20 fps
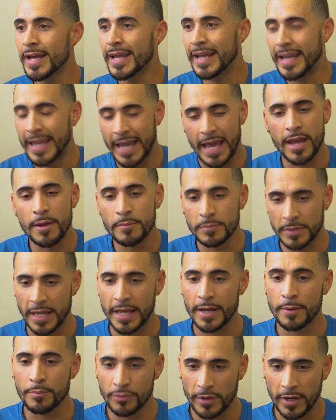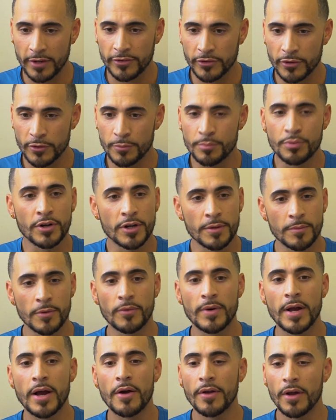game-like pressure, put them
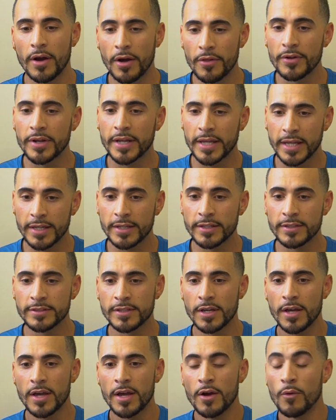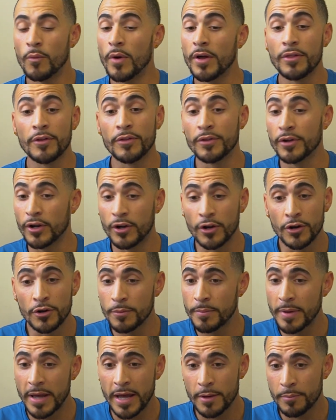around other kids, whether they're good
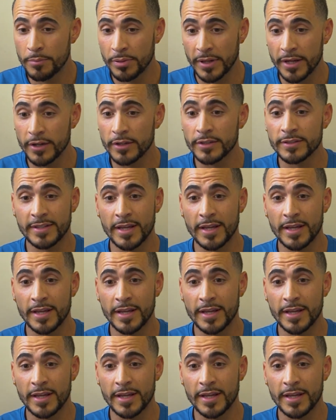or bad players